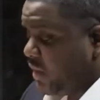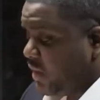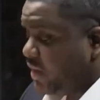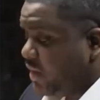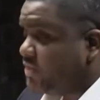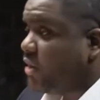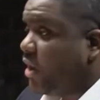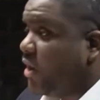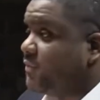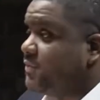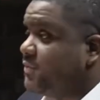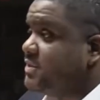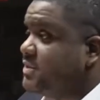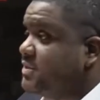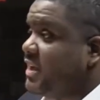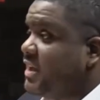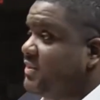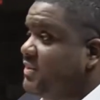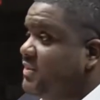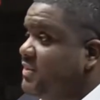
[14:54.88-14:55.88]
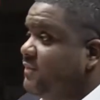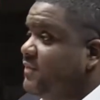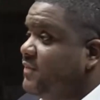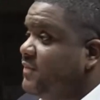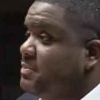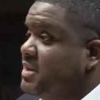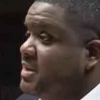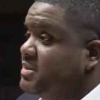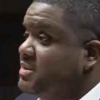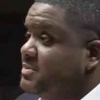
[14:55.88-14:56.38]
while it's often said that
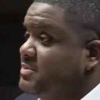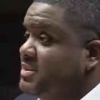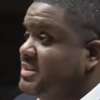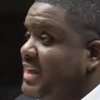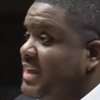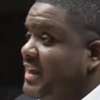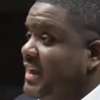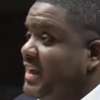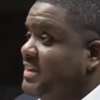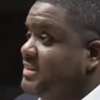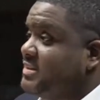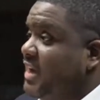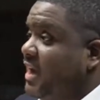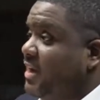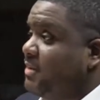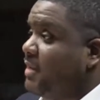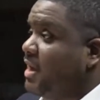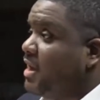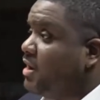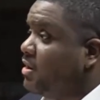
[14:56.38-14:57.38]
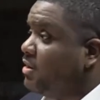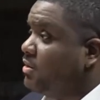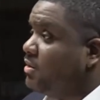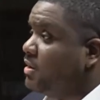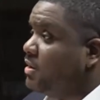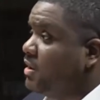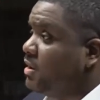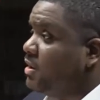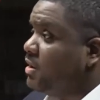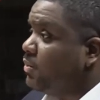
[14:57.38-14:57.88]
feminism is not anti-male
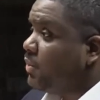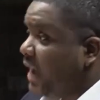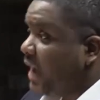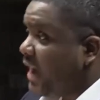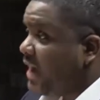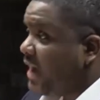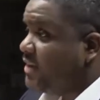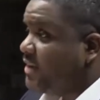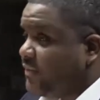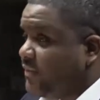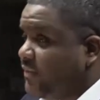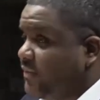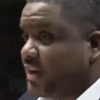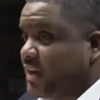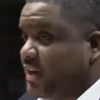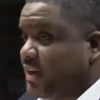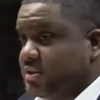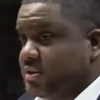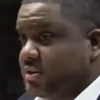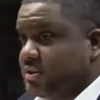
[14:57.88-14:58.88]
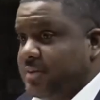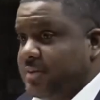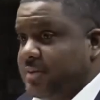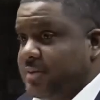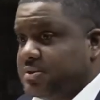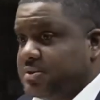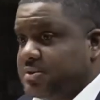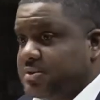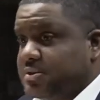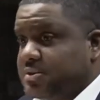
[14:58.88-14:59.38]
what i in fact
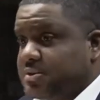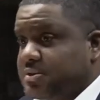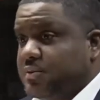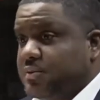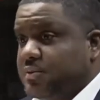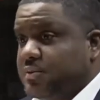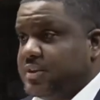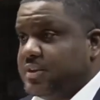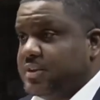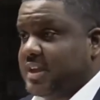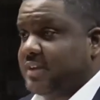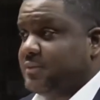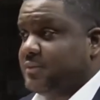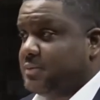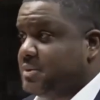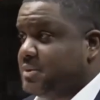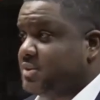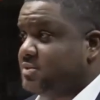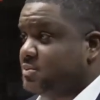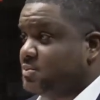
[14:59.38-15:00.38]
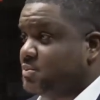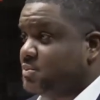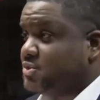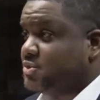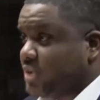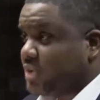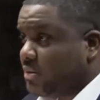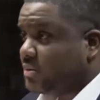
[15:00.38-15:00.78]
aim to prove is that feminism was